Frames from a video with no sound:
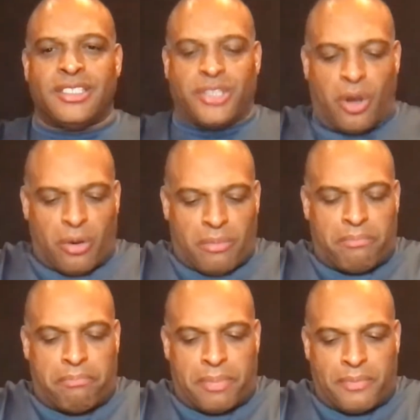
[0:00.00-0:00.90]

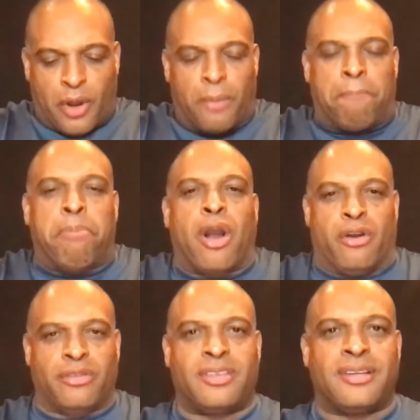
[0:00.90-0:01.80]
so their
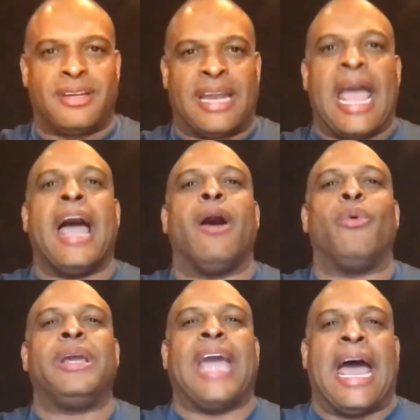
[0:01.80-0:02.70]
birth,
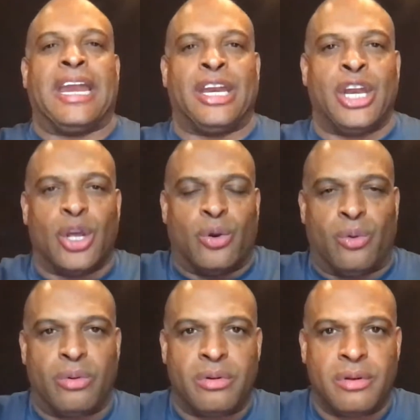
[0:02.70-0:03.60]
now we got new.